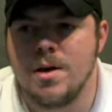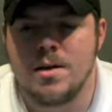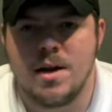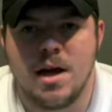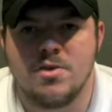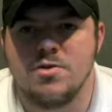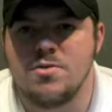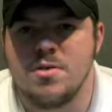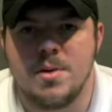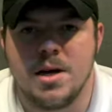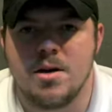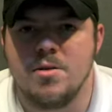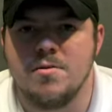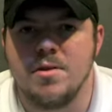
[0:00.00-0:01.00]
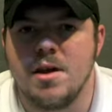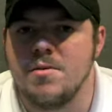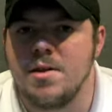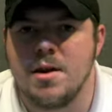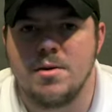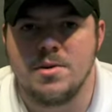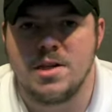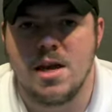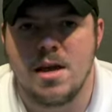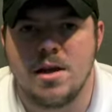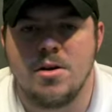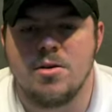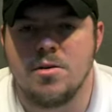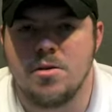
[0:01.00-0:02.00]
natural tobacco flavor that I was
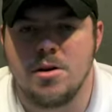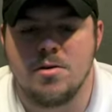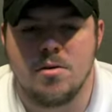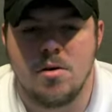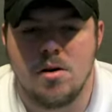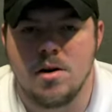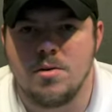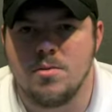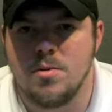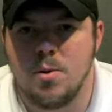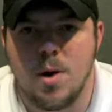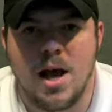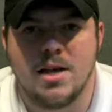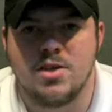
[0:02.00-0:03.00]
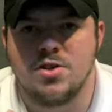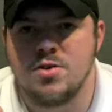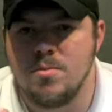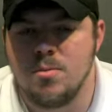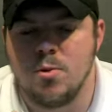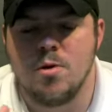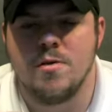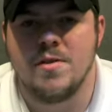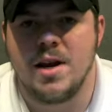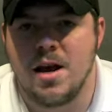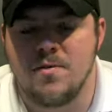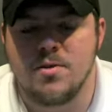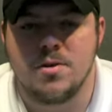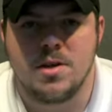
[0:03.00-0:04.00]
getting earlier on as more of an
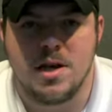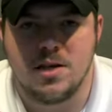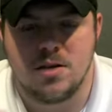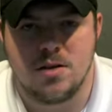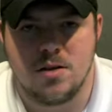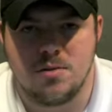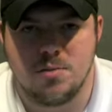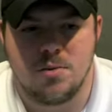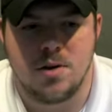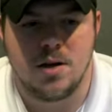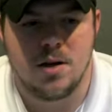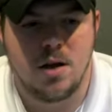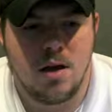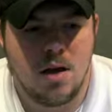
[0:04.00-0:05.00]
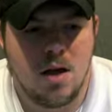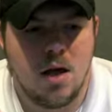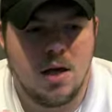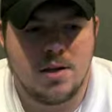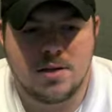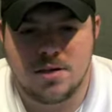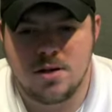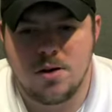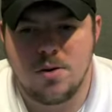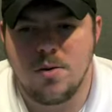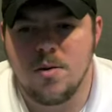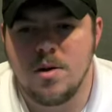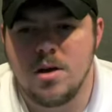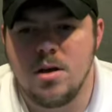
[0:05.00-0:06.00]
aftertaste at this point.
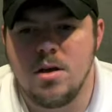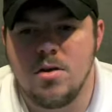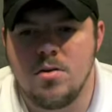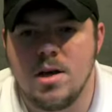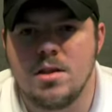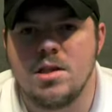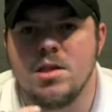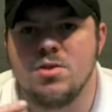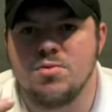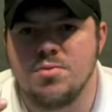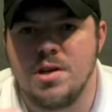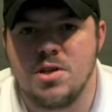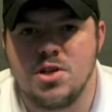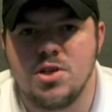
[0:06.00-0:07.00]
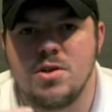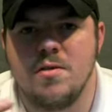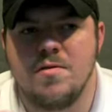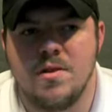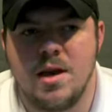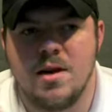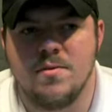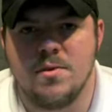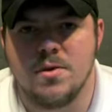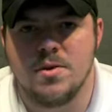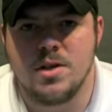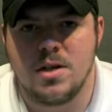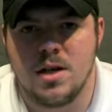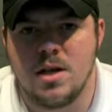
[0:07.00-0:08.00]
So you get these rich
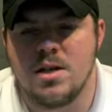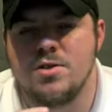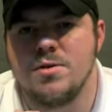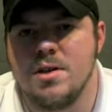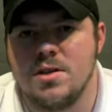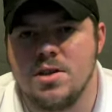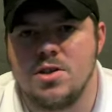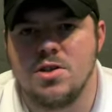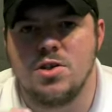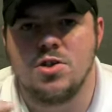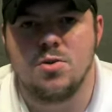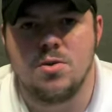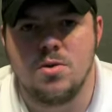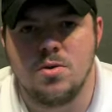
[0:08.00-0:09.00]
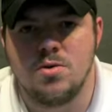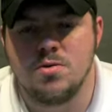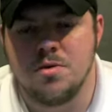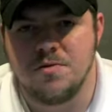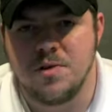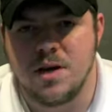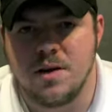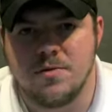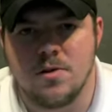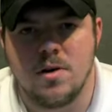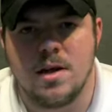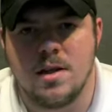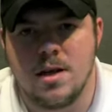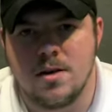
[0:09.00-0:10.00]
flavors and then it transitions to a neutral
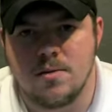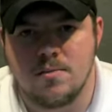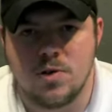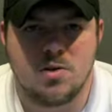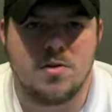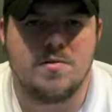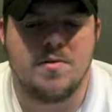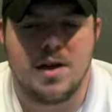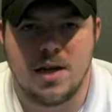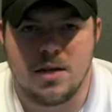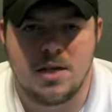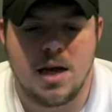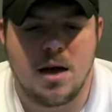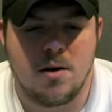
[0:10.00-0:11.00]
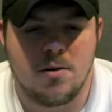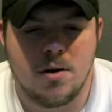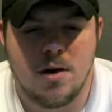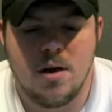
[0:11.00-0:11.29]
flavor and then sort of fades out.